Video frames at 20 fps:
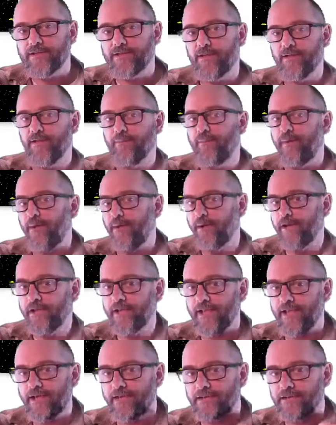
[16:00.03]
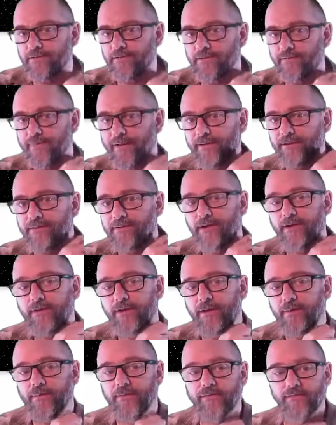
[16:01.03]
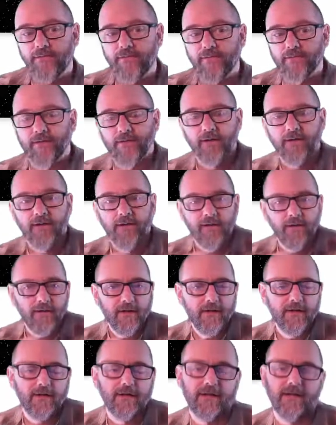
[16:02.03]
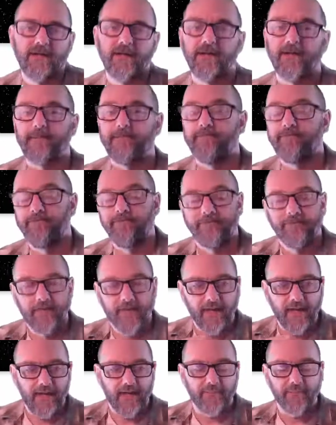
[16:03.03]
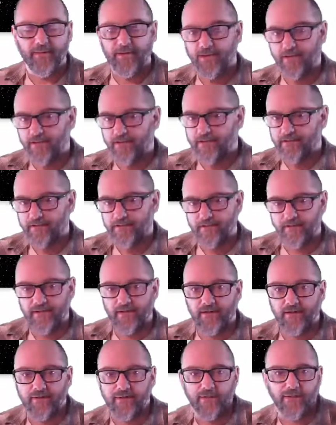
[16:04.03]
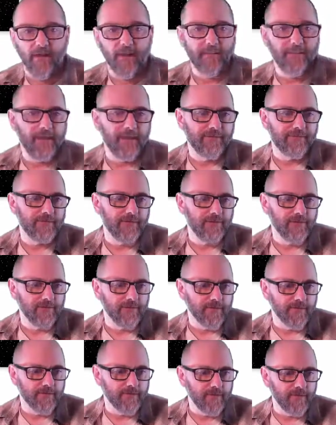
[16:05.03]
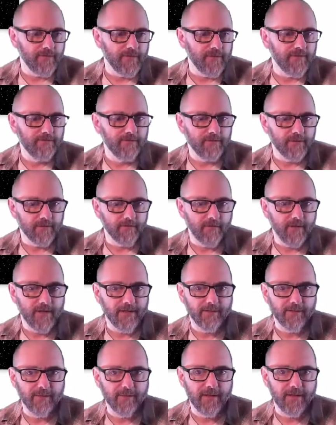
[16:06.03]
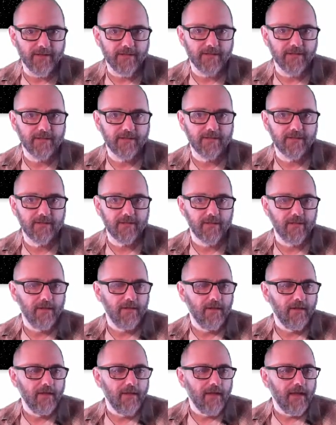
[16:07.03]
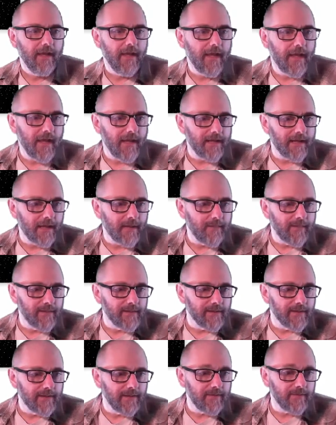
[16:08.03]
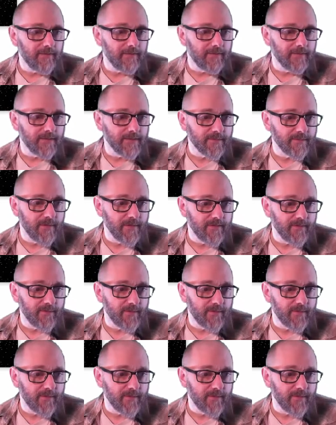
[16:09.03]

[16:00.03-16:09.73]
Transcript: based on the ball class that was bouncing around before. But they're not bouncing, they're just moving in random directions. And I believe this